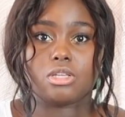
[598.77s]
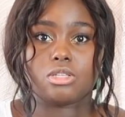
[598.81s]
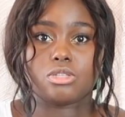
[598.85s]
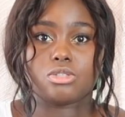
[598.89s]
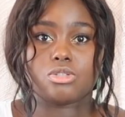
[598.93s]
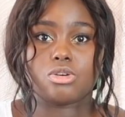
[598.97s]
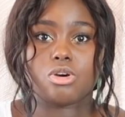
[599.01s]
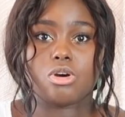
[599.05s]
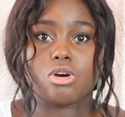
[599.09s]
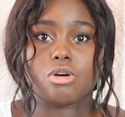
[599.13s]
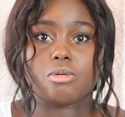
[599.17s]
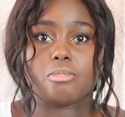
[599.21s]

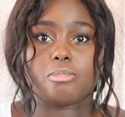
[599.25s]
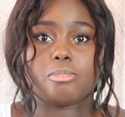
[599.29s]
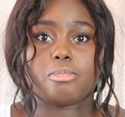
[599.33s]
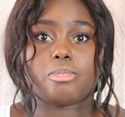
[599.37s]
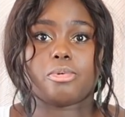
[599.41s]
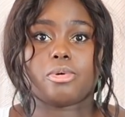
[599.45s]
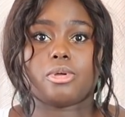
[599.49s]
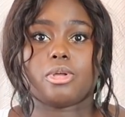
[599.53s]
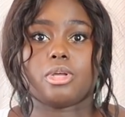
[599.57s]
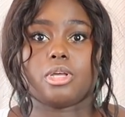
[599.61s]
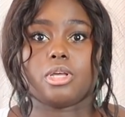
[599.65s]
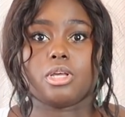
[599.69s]
top,
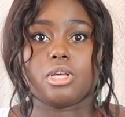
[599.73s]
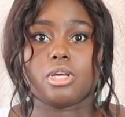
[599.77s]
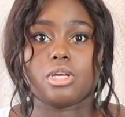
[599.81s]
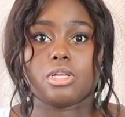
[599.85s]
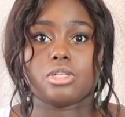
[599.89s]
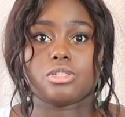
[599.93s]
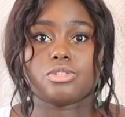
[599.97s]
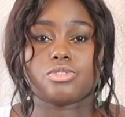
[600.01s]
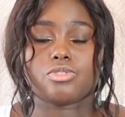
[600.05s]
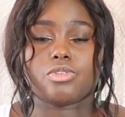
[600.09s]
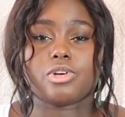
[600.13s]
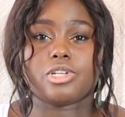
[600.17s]

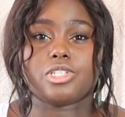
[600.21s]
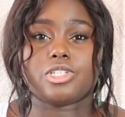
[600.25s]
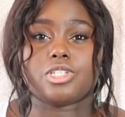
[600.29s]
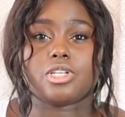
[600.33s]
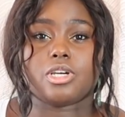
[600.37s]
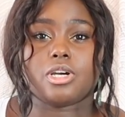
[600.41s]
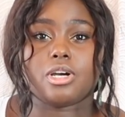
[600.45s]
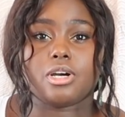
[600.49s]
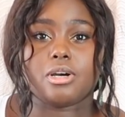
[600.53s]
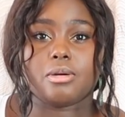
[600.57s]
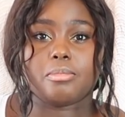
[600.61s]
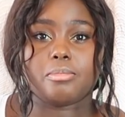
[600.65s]
scrunch
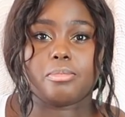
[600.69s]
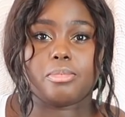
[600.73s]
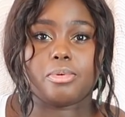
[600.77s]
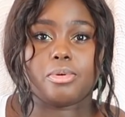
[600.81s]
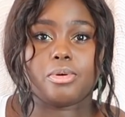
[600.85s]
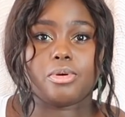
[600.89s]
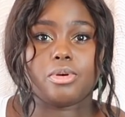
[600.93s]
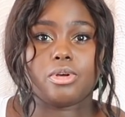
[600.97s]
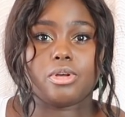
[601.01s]
it up